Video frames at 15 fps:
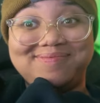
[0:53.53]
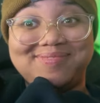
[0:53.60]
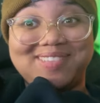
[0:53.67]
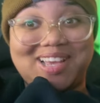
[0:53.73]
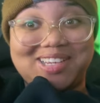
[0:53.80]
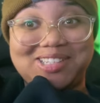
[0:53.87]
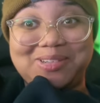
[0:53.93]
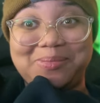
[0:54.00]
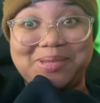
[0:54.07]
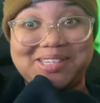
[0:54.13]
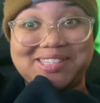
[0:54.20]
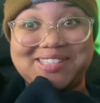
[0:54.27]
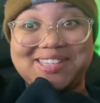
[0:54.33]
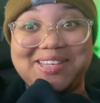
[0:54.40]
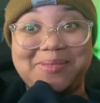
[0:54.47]
I should be
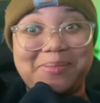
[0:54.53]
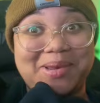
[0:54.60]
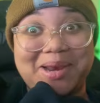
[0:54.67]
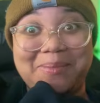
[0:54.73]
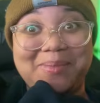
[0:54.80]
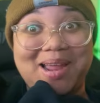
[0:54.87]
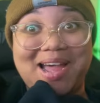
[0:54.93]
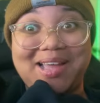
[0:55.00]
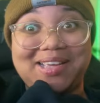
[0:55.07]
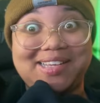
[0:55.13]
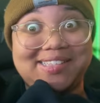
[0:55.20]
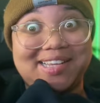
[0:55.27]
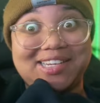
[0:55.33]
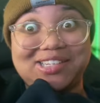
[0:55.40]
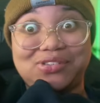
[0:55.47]
asleep, but I'm not
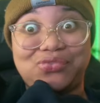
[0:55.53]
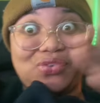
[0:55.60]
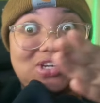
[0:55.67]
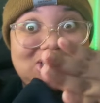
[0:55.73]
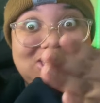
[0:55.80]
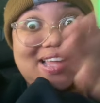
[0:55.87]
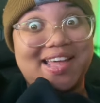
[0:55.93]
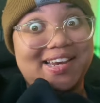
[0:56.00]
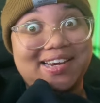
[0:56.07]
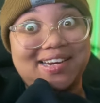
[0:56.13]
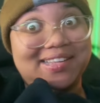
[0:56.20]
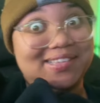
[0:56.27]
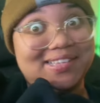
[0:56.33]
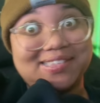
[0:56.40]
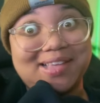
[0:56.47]
because I just finished
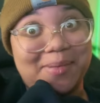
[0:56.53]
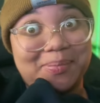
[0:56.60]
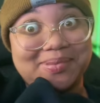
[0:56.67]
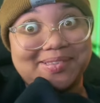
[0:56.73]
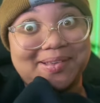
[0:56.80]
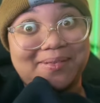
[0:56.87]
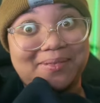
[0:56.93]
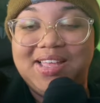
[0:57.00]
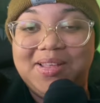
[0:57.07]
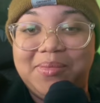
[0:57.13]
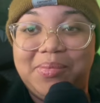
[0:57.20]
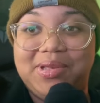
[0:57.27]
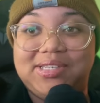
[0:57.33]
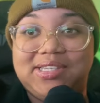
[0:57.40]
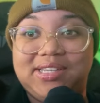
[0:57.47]
editing this episode.
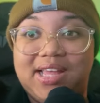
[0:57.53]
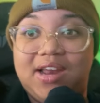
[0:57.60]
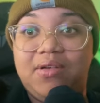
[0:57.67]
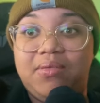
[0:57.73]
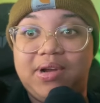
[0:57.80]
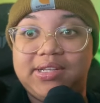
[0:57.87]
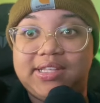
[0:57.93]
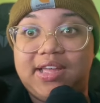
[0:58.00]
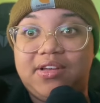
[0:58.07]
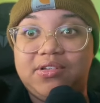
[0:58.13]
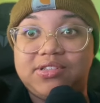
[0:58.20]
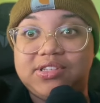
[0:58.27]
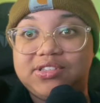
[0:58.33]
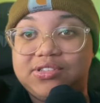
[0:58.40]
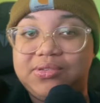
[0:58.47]
But it's a lot of work that
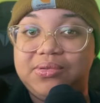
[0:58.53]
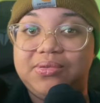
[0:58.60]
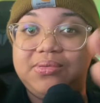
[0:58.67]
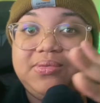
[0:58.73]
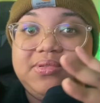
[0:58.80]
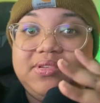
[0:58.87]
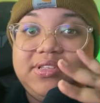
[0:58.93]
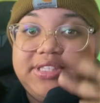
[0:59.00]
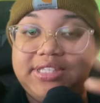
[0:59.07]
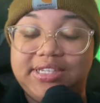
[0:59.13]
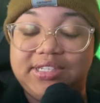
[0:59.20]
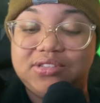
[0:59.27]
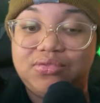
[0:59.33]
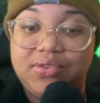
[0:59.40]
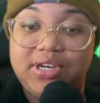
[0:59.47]
goes into
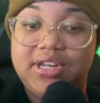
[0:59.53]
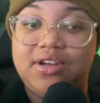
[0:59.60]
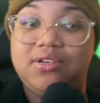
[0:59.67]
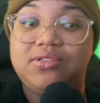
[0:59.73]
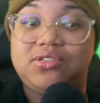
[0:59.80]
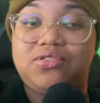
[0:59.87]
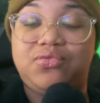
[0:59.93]
these videos